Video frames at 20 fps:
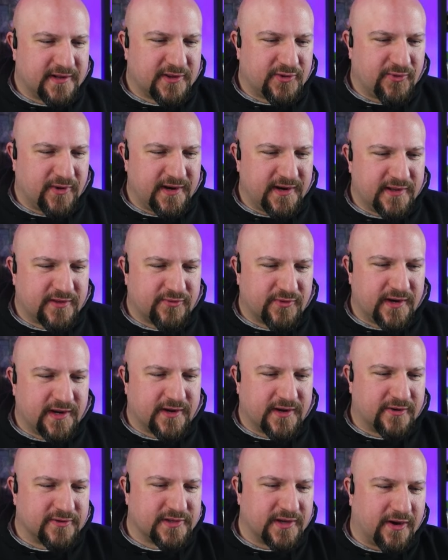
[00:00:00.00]
23
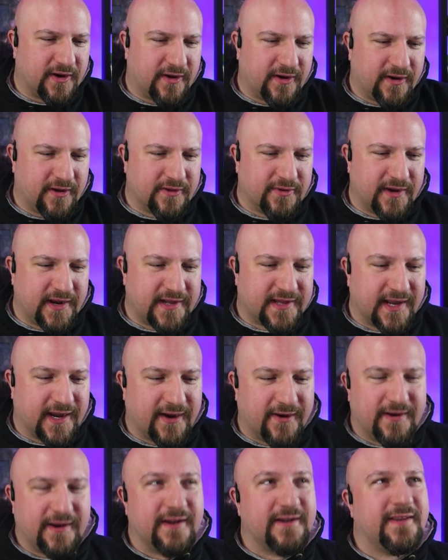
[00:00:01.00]
goes all the way
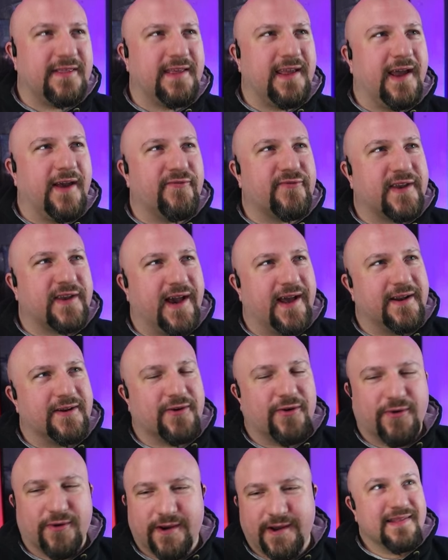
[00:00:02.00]
down into the F
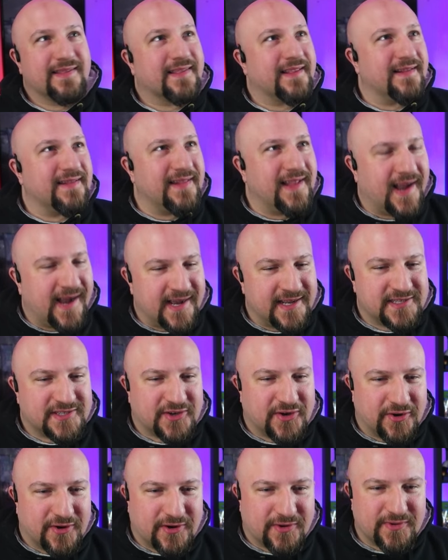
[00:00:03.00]
category. The last
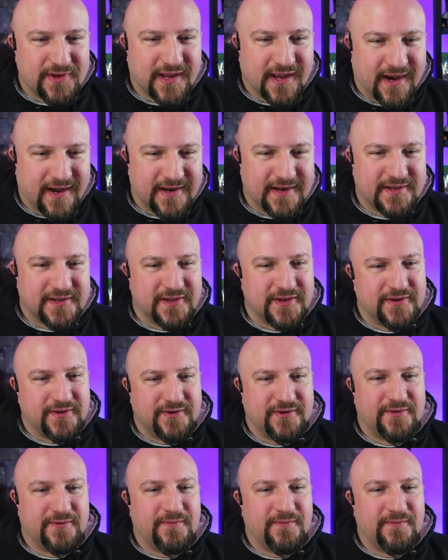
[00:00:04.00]
girl we got to do,